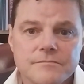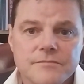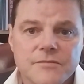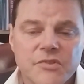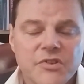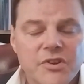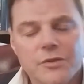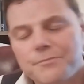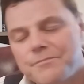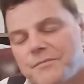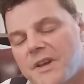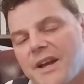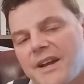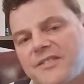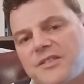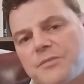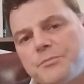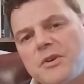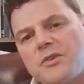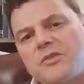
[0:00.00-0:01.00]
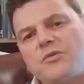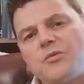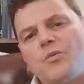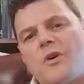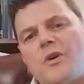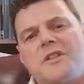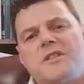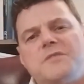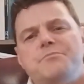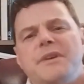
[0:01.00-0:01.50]
So I suppose
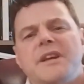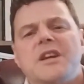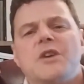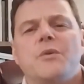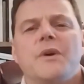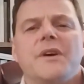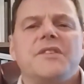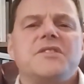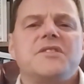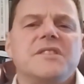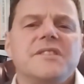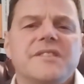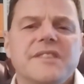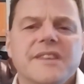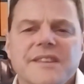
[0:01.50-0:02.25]
one of the big questions